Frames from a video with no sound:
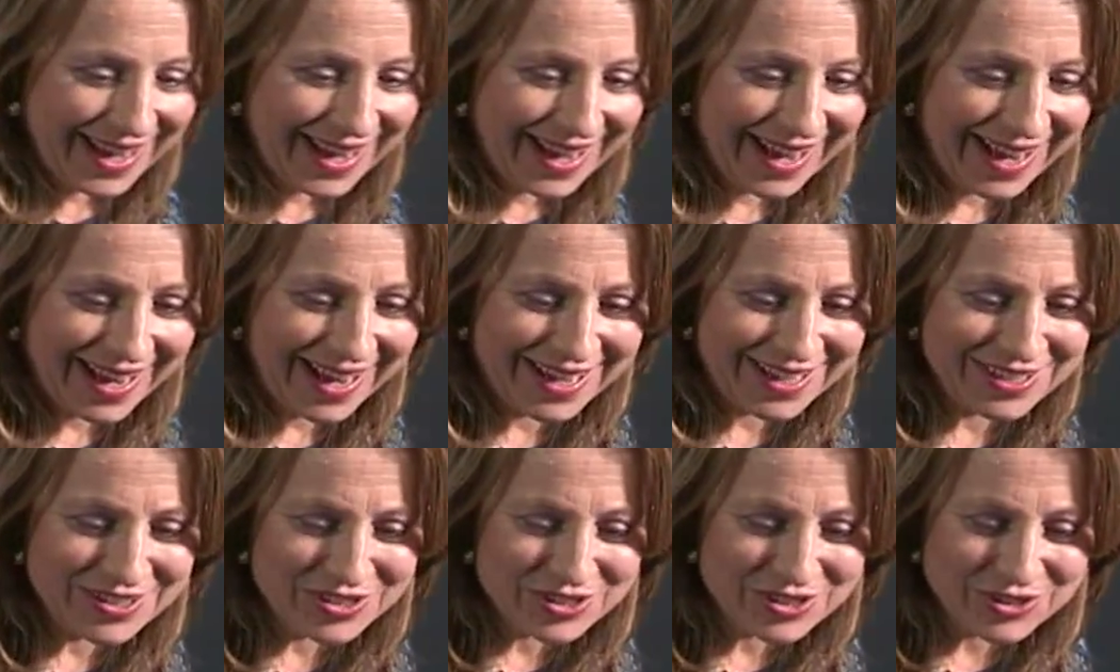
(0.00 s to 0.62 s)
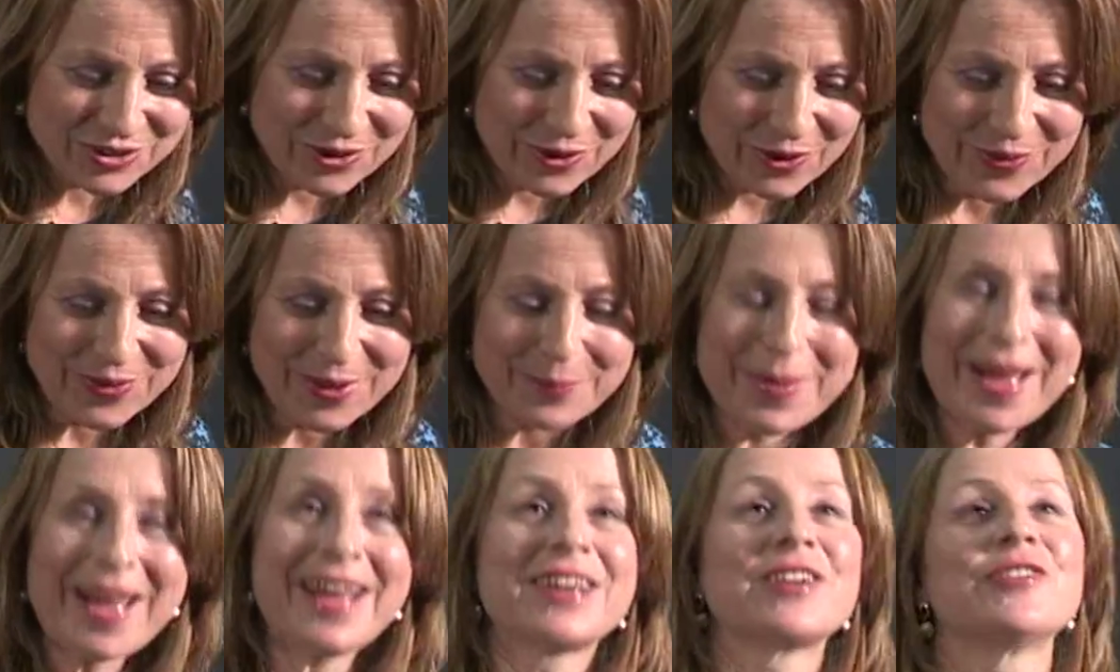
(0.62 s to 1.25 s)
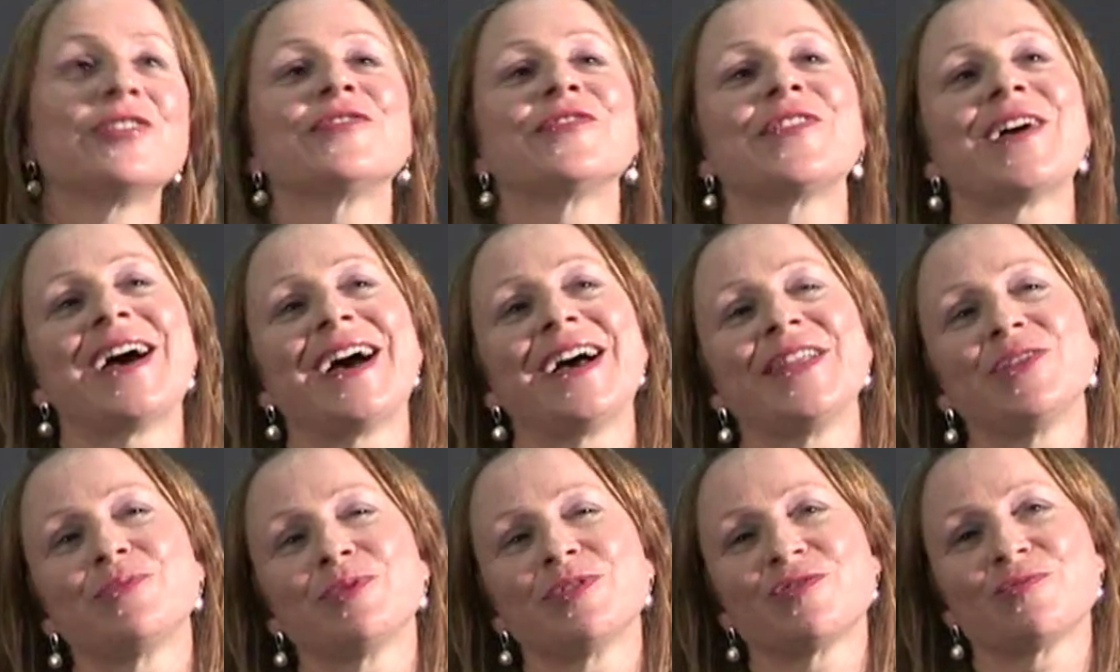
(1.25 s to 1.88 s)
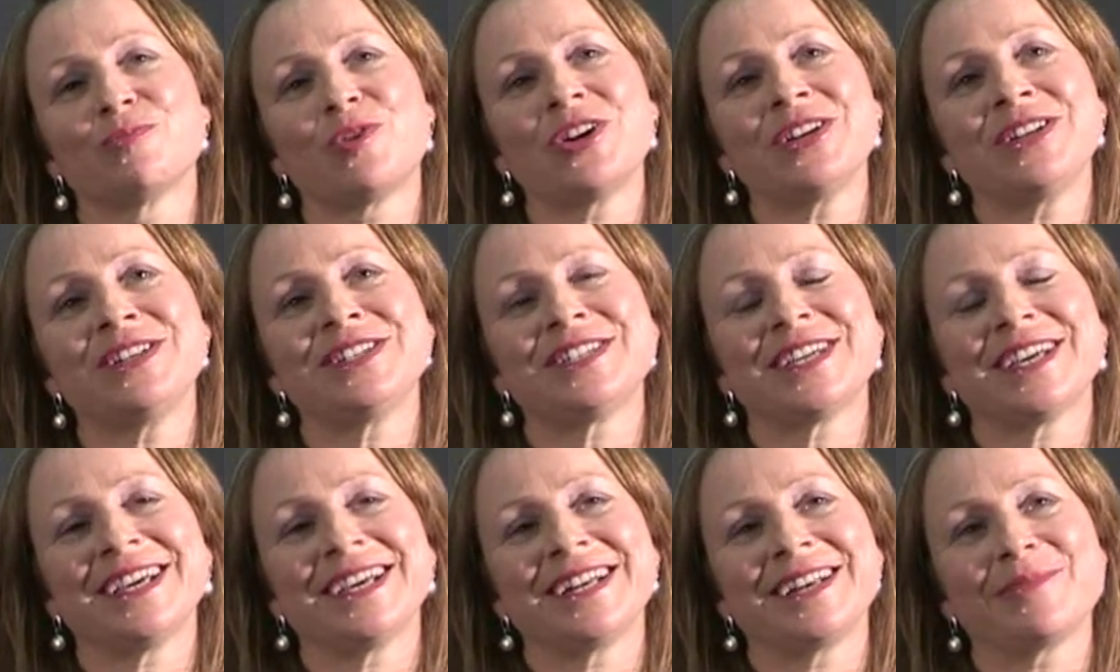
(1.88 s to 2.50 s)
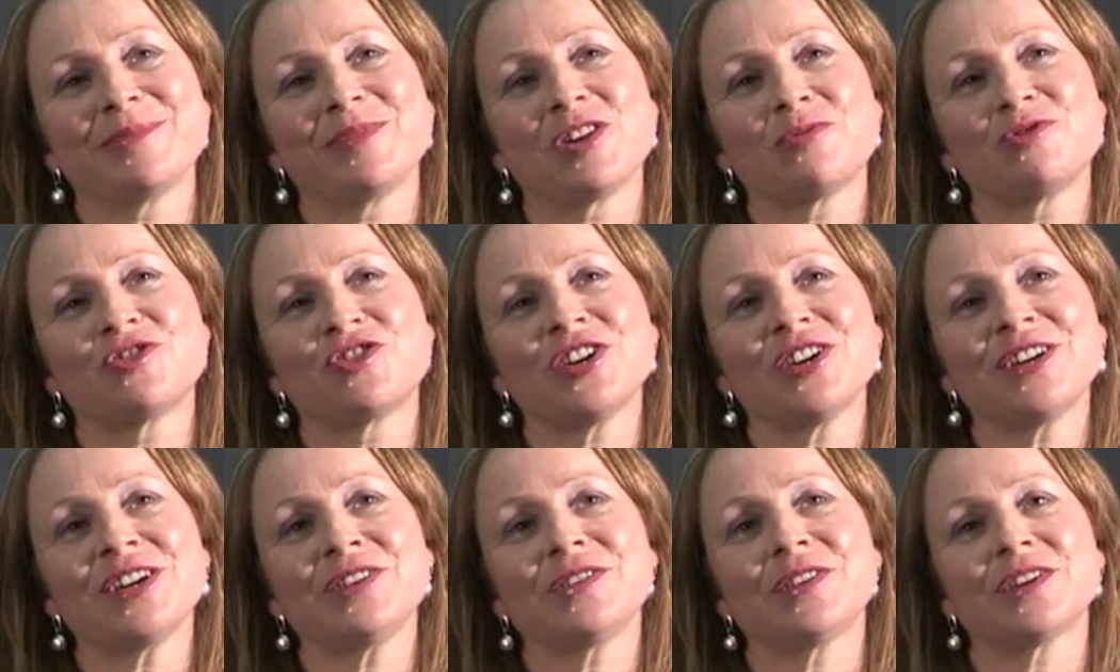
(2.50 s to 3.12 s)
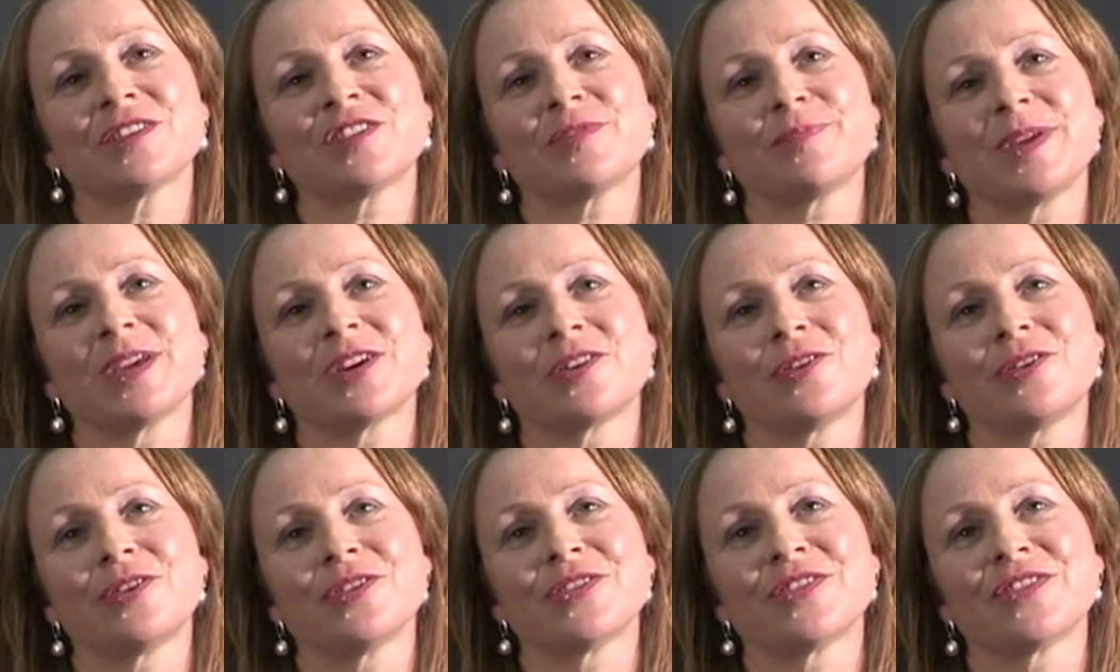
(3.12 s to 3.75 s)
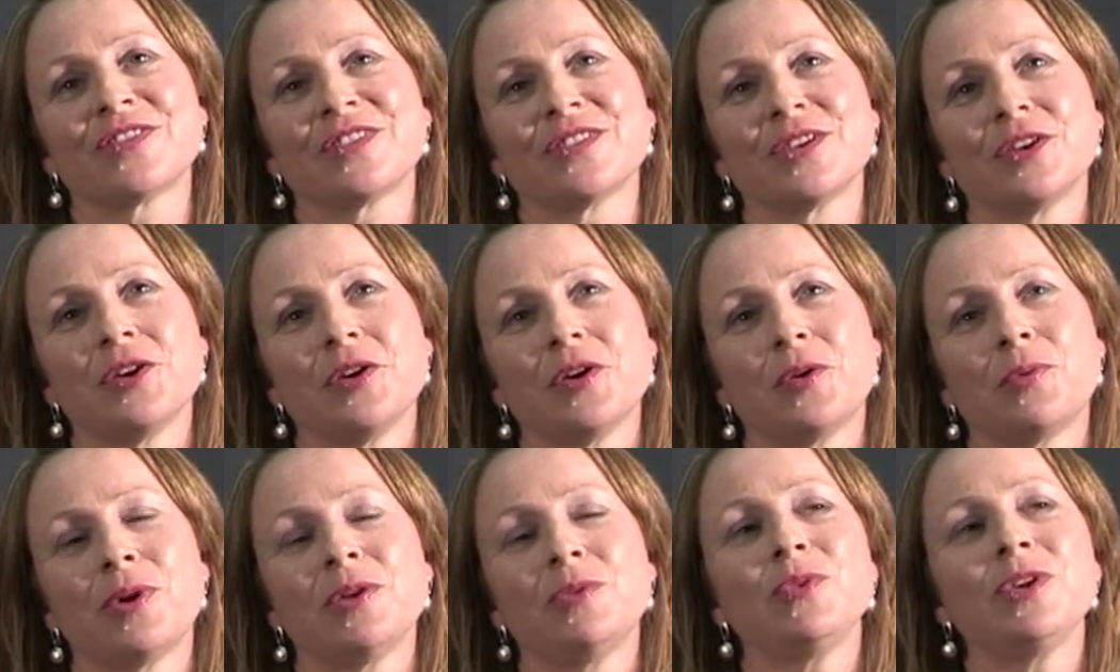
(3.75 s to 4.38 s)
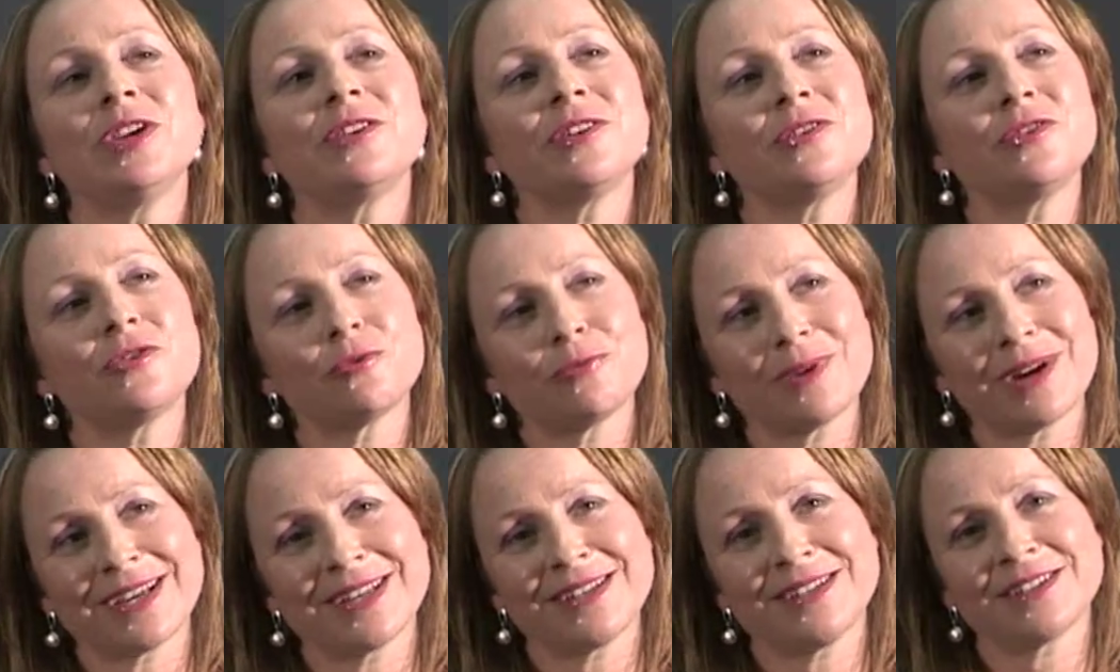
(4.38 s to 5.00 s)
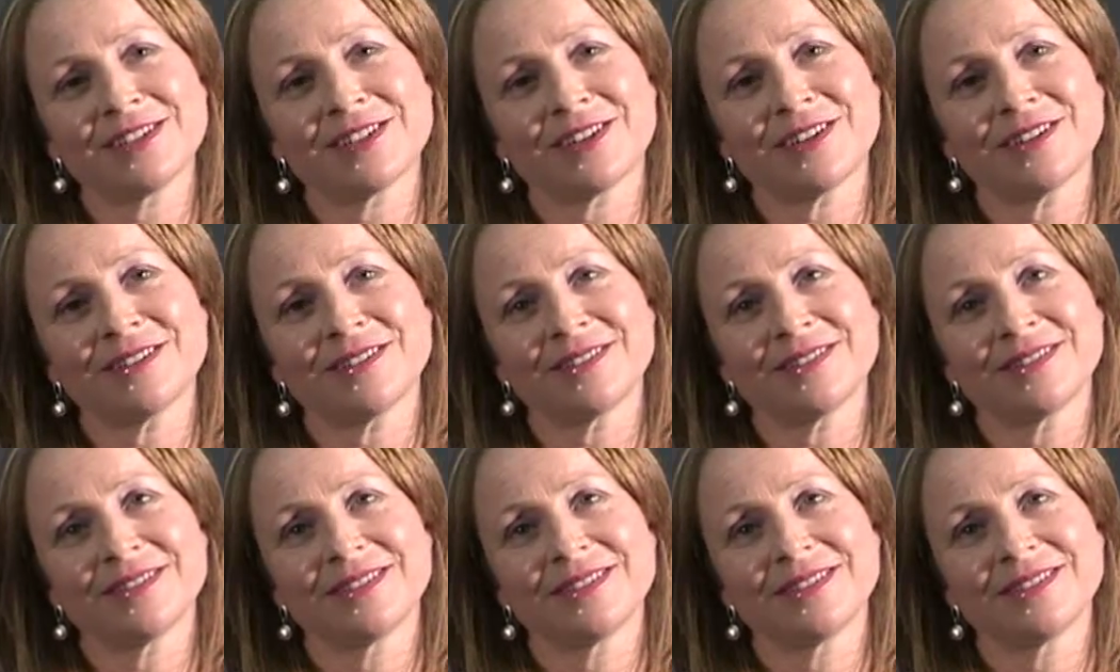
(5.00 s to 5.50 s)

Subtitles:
And on the back of that, there was one day, and I'm sharing this because when we're in Rwanda,